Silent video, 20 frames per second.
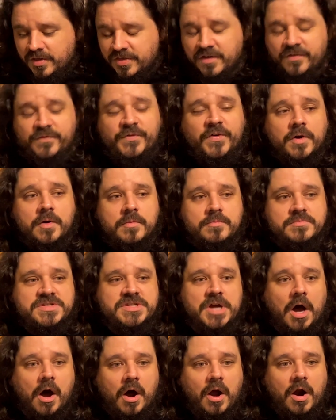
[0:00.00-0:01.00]
The
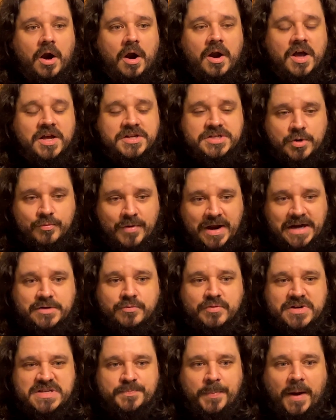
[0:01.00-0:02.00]
films are a
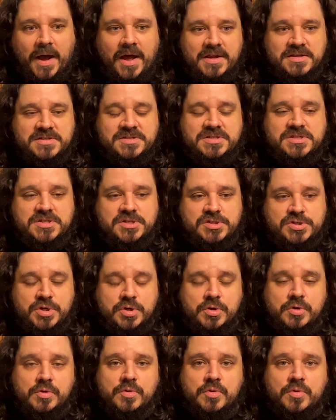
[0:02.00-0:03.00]
direct response
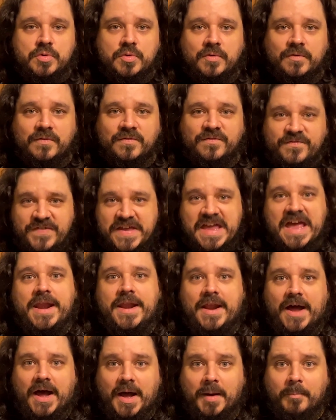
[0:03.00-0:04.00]
to
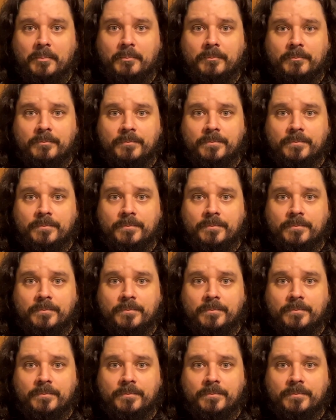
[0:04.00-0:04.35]
Vietnam.